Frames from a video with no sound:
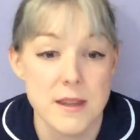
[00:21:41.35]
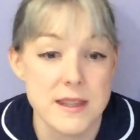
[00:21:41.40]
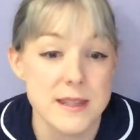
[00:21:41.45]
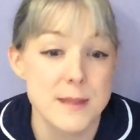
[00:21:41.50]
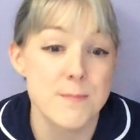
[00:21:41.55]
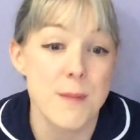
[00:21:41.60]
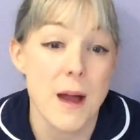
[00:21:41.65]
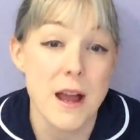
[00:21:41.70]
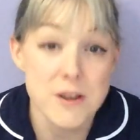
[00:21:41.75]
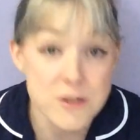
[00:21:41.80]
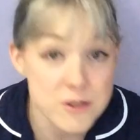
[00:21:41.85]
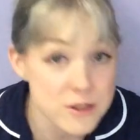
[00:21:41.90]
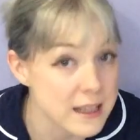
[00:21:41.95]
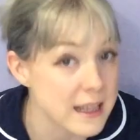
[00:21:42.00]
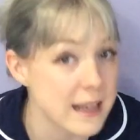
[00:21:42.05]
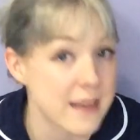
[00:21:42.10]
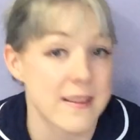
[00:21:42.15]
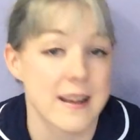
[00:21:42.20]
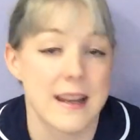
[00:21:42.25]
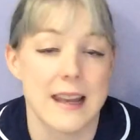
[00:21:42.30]

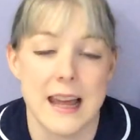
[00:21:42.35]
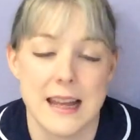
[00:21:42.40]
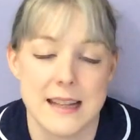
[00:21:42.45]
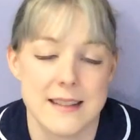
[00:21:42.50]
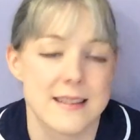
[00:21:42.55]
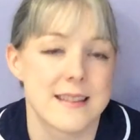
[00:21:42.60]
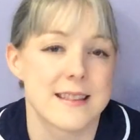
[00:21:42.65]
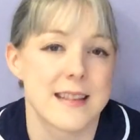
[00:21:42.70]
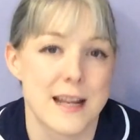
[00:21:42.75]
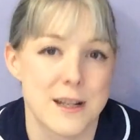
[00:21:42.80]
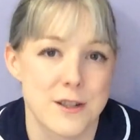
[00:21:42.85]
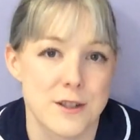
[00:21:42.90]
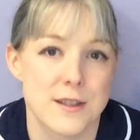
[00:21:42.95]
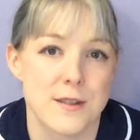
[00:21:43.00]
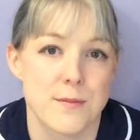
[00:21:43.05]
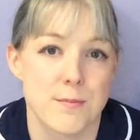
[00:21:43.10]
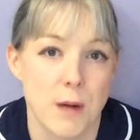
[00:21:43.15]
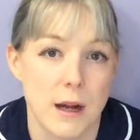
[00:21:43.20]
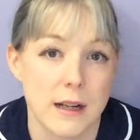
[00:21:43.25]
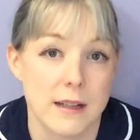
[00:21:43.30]
especially at the later stages
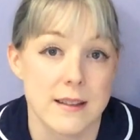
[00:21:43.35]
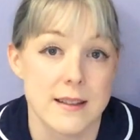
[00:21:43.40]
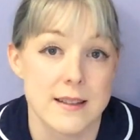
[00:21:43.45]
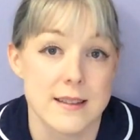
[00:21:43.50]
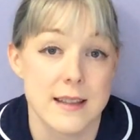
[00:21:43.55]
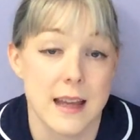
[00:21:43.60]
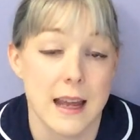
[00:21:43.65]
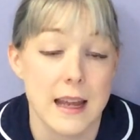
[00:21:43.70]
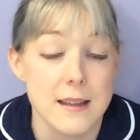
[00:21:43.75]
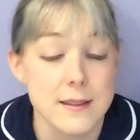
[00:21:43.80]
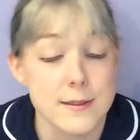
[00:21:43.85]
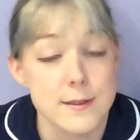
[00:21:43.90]
of pregnancy,